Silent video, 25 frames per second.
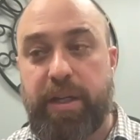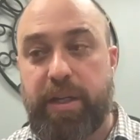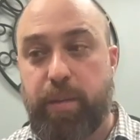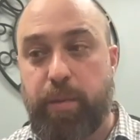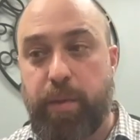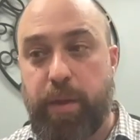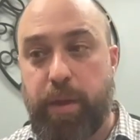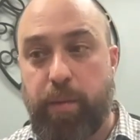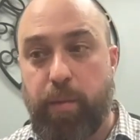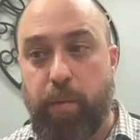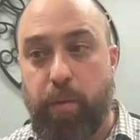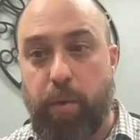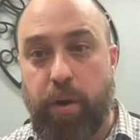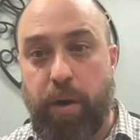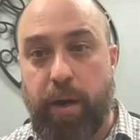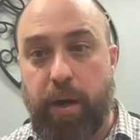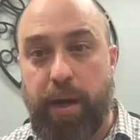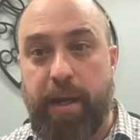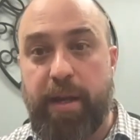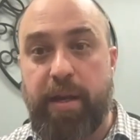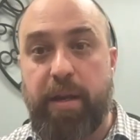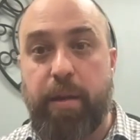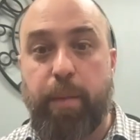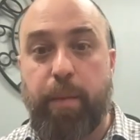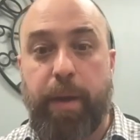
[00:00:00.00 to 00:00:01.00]
to be more
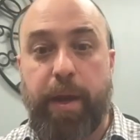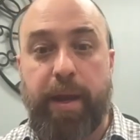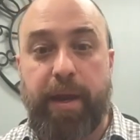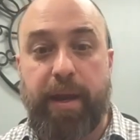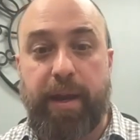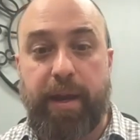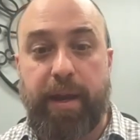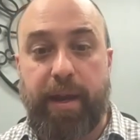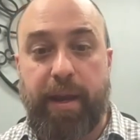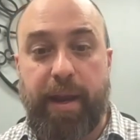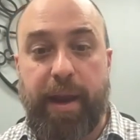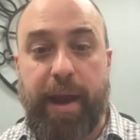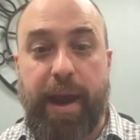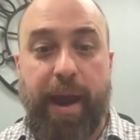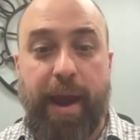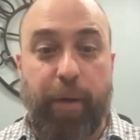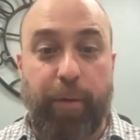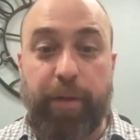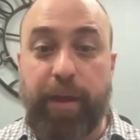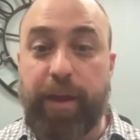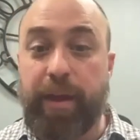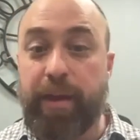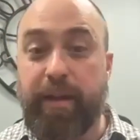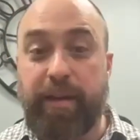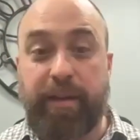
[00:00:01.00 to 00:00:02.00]
independent in how
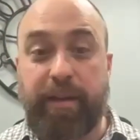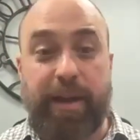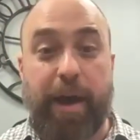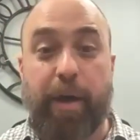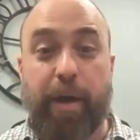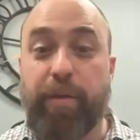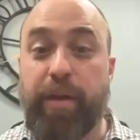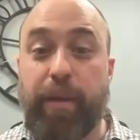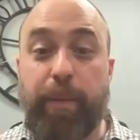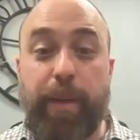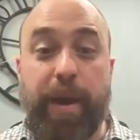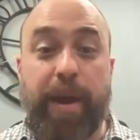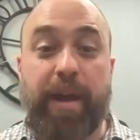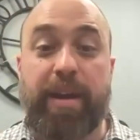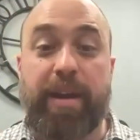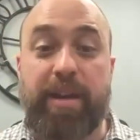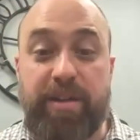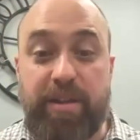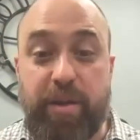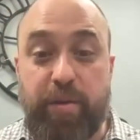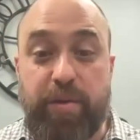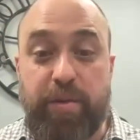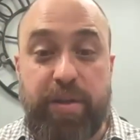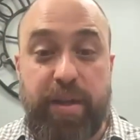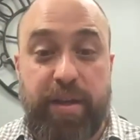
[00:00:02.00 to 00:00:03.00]
they manage
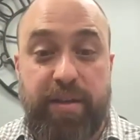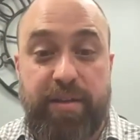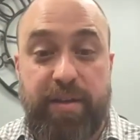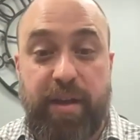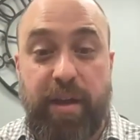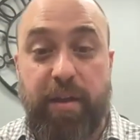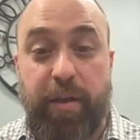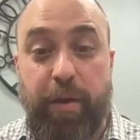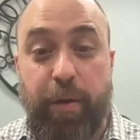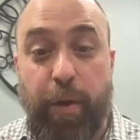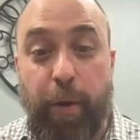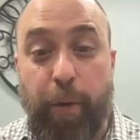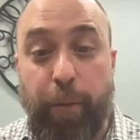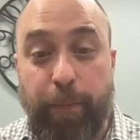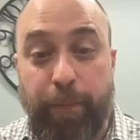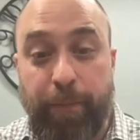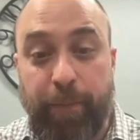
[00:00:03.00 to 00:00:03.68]
those things on their own.